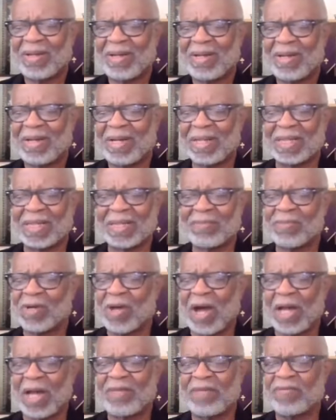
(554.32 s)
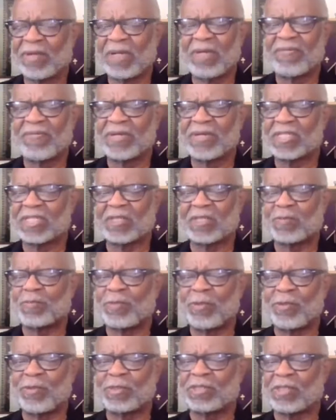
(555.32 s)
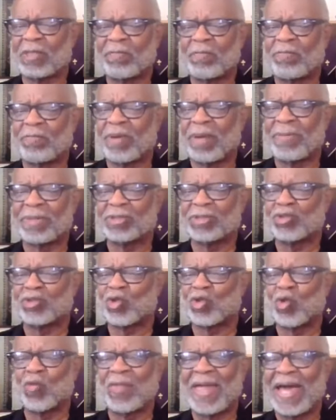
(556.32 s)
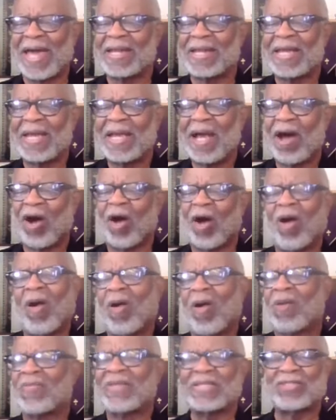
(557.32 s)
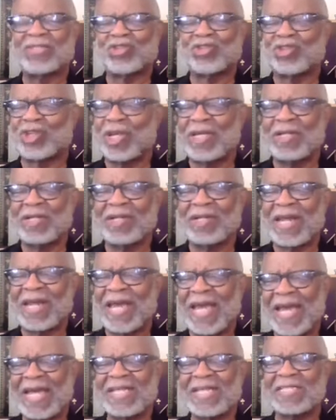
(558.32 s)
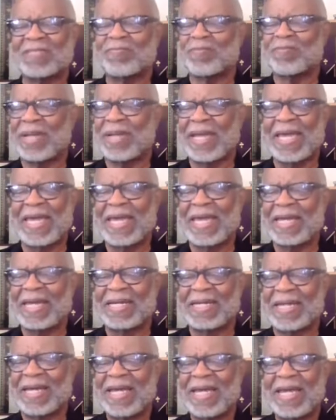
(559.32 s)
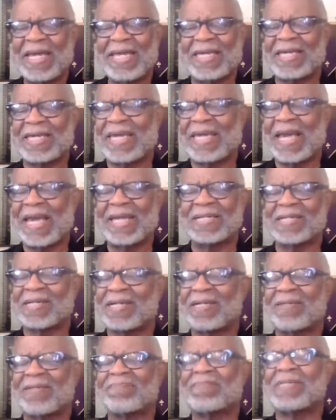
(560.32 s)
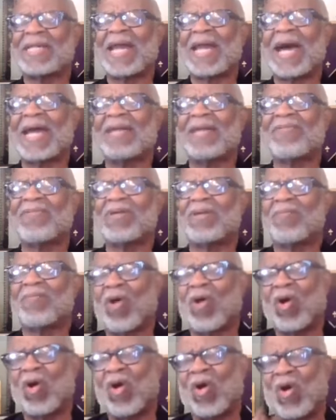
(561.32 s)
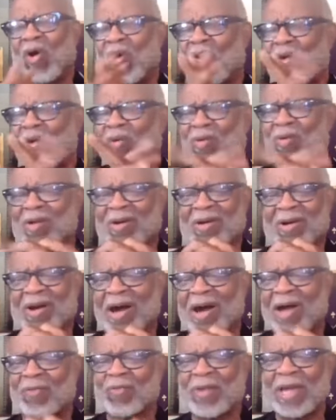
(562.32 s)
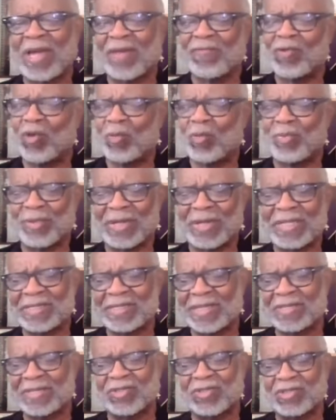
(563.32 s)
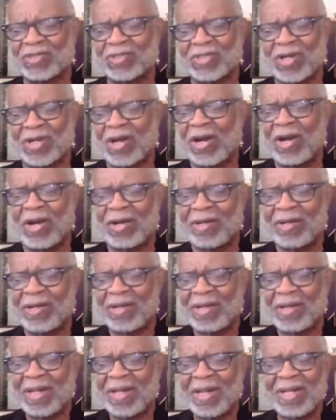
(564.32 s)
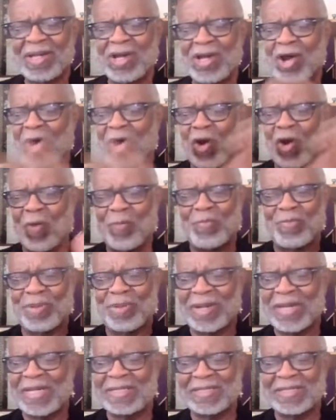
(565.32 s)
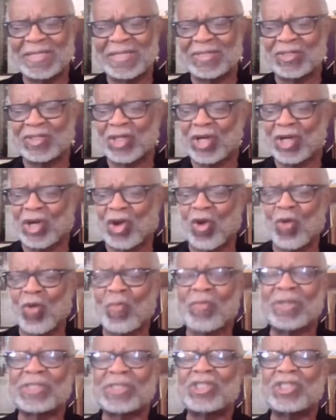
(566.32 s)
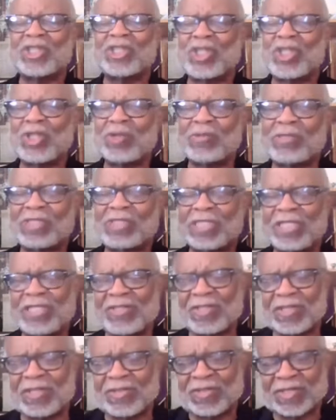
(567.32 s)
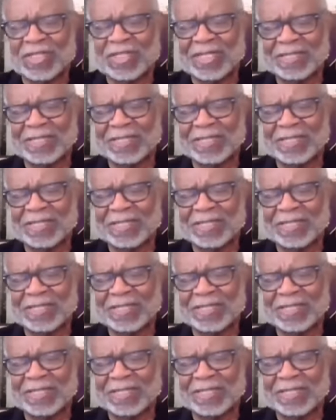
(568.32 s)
let them, God, even live in a spiritual bubble so that all that Satan has planned, he can't come nigh them. Oh, God, we have no place else to turn, no place else to go but to you, Jesus.